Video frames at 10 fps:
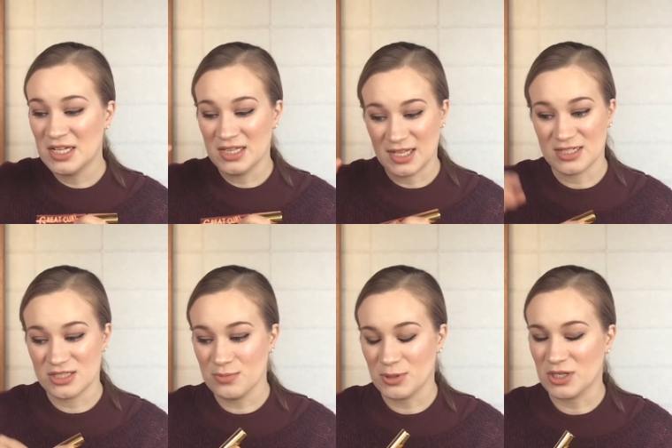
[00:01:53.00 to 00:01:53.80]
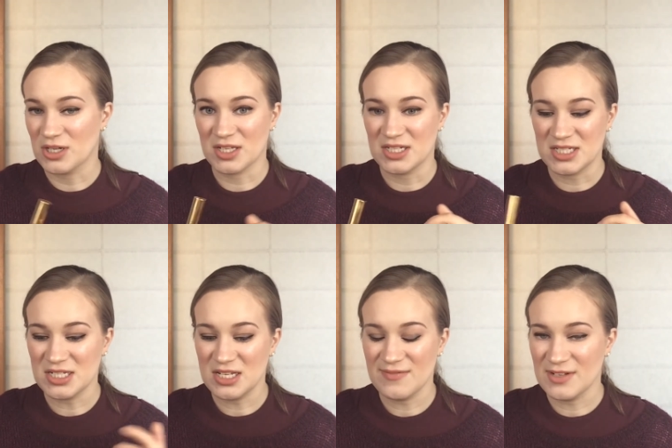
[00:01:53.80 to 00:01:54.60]
like super curly, didn't
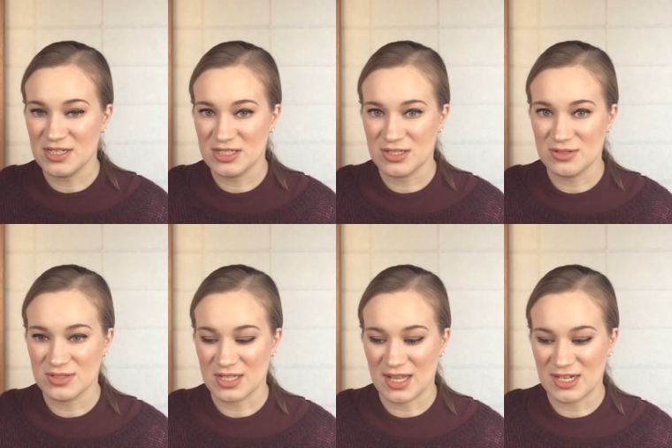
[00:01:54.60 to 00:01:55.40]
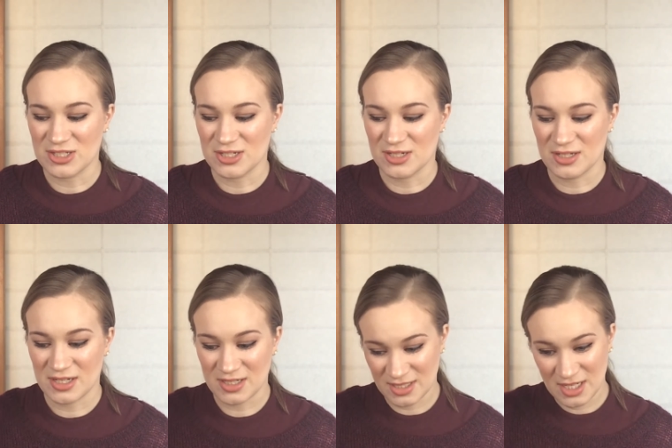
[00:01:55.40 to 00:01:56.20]
even need to use a lash
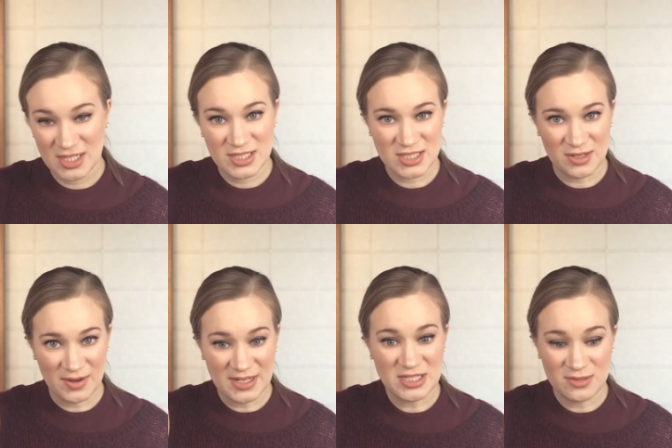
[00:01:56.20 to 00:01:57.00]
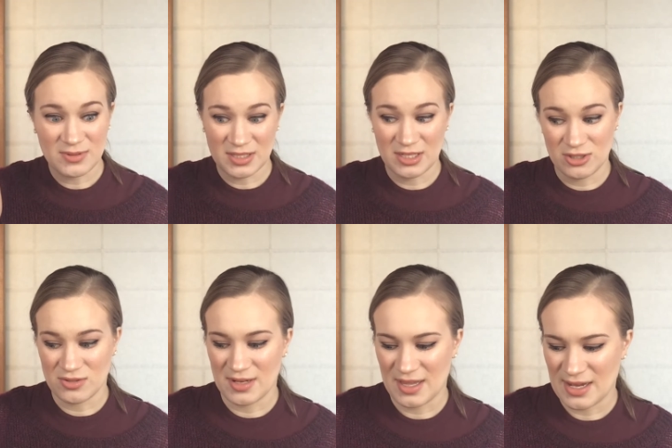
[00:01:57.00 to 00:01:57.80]
curler. So I did really
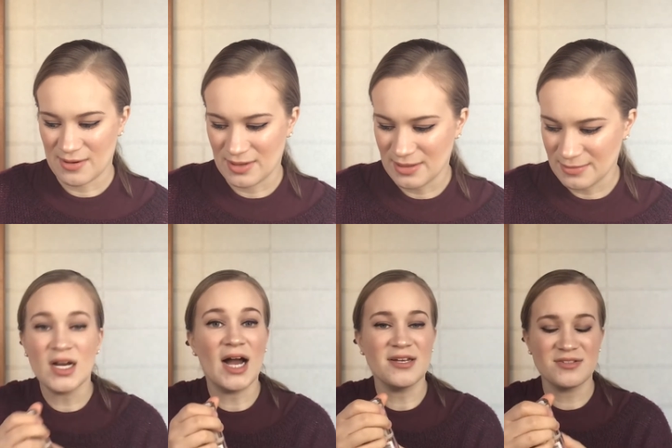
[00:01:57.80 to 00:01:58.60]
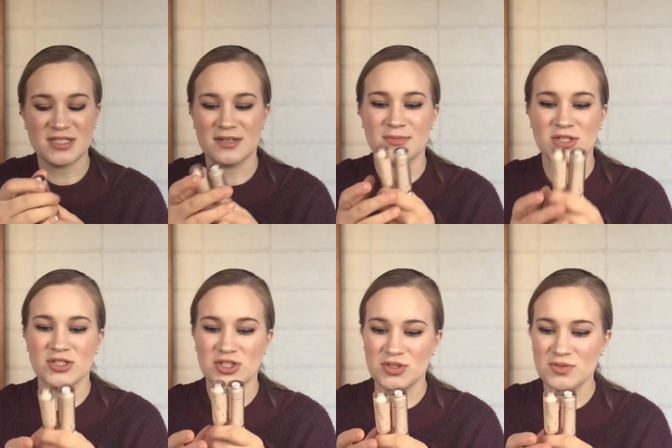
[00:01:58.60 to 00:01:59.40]
enjoy that one. I used up
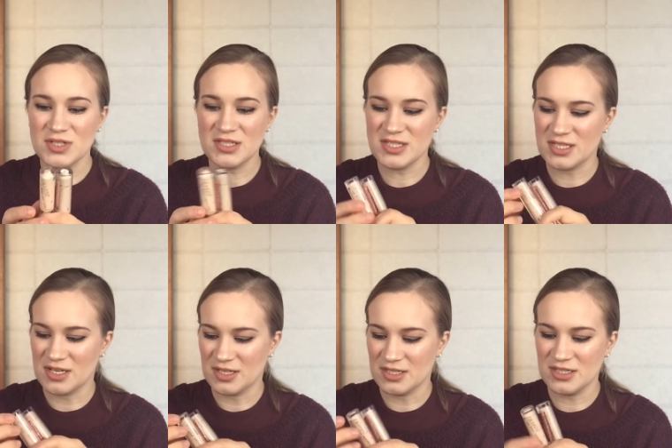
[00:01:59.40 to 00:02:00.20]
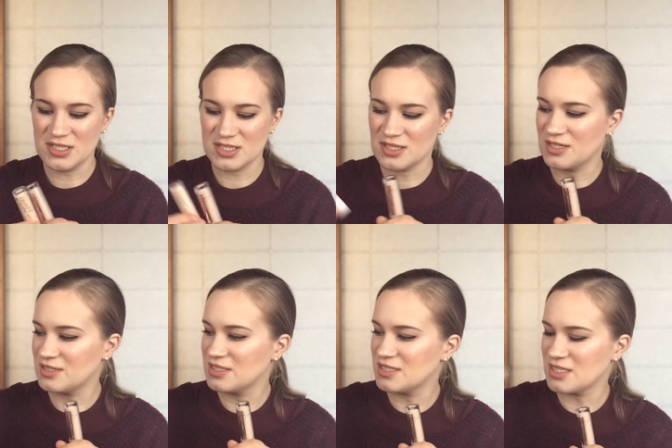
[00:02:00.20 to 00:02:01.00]
two concealers. There
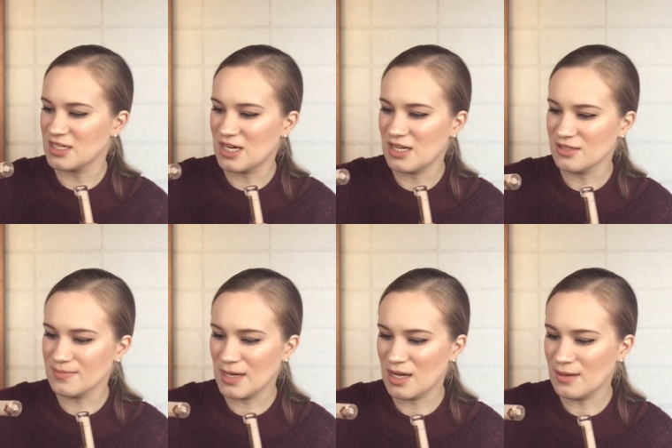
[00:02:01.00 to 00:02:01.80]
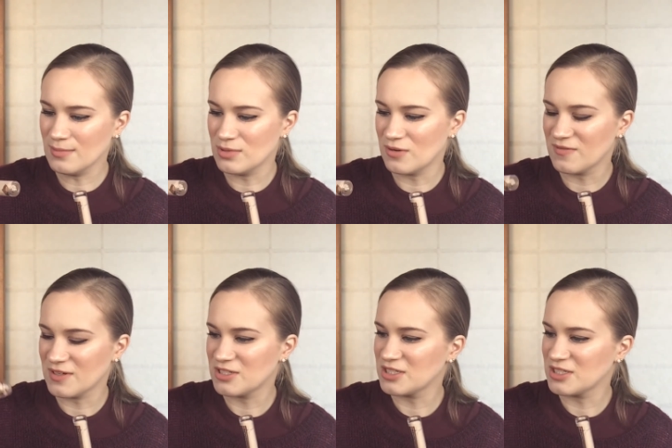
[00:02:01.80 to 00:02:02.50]
is the ColourPop No Filter